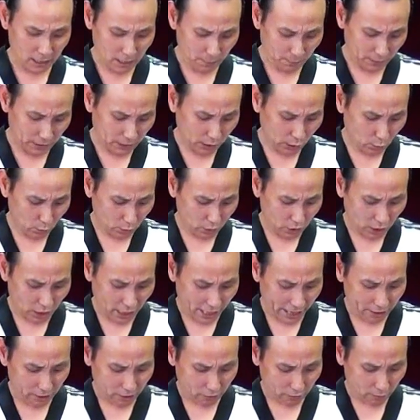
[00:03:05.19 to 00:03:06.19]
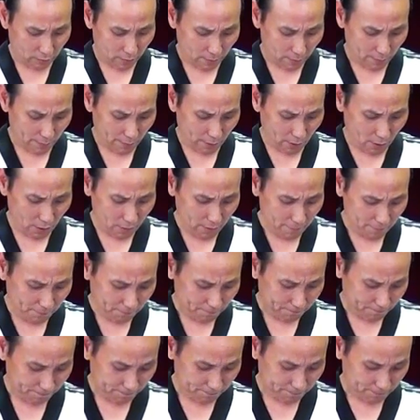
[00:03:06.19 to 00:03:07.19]
end between the layer,
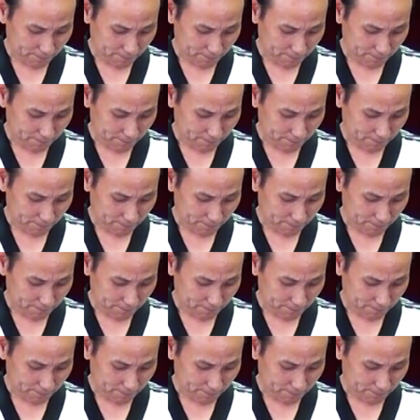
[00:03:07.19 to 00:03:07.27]
remember?